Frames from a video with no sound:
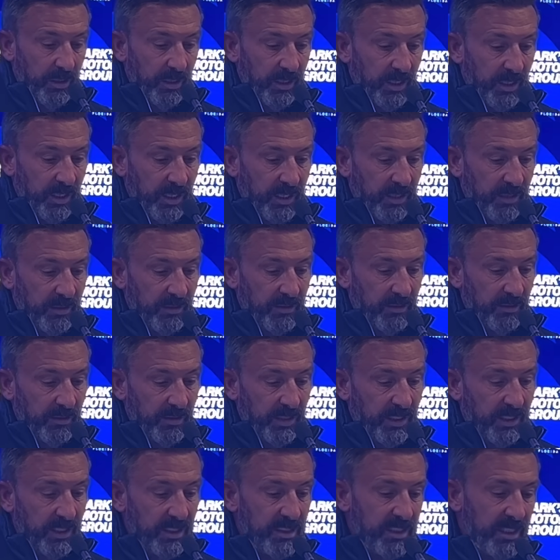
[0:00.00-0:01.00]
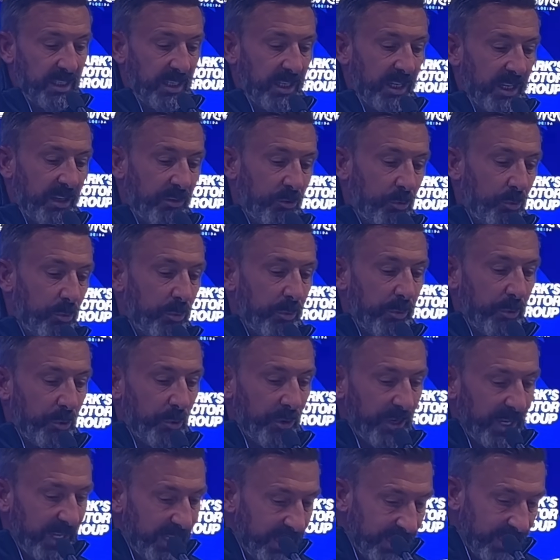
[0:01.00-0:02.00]
And like I say, I thought we were
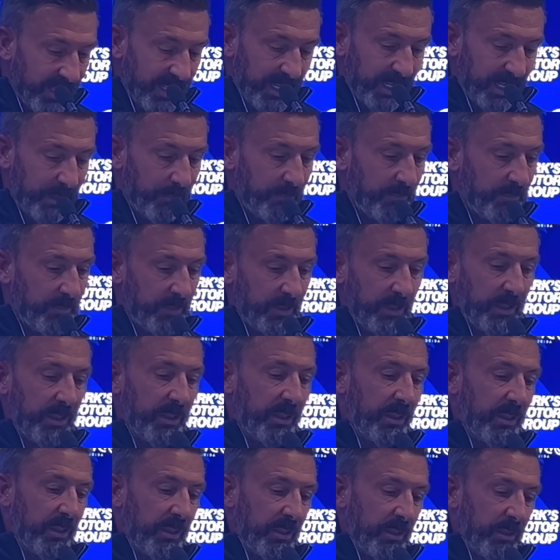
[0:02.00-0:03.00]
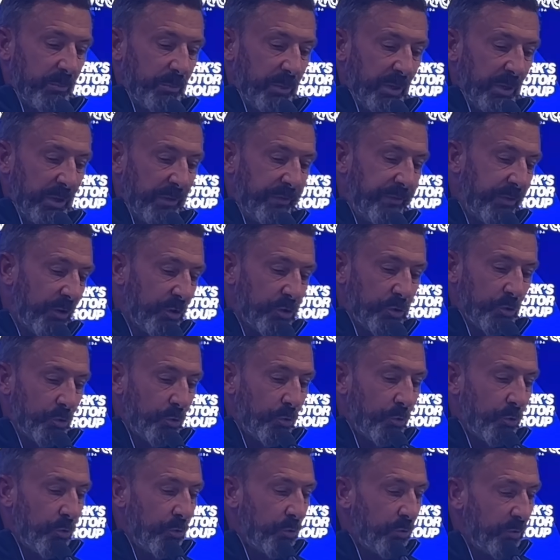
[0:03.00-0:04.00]
all right in the game, but the first
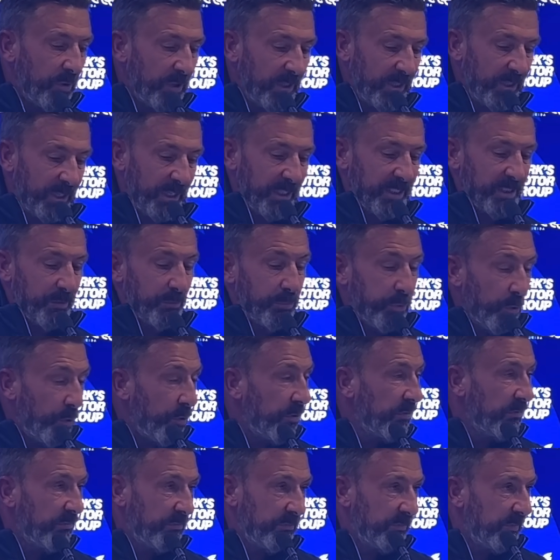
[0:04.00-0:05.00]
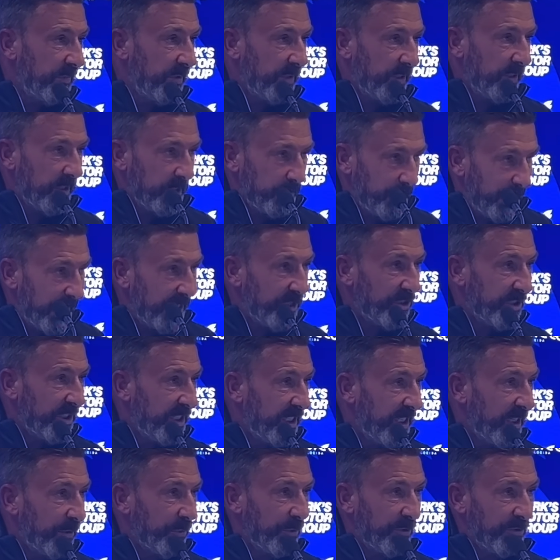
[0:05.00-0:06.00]
goal is important, especially
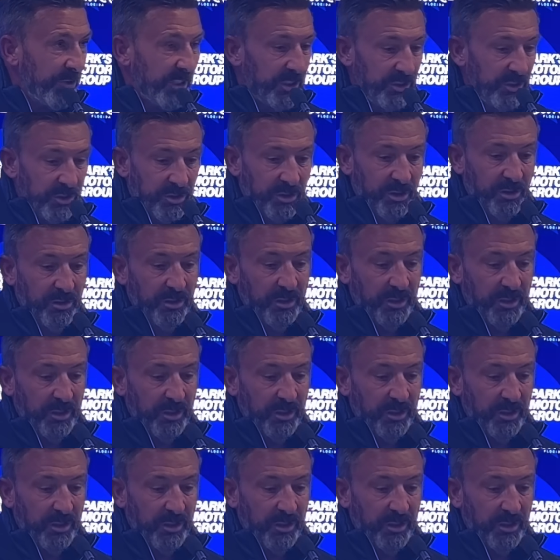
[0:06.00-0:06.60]
here when Rangers are,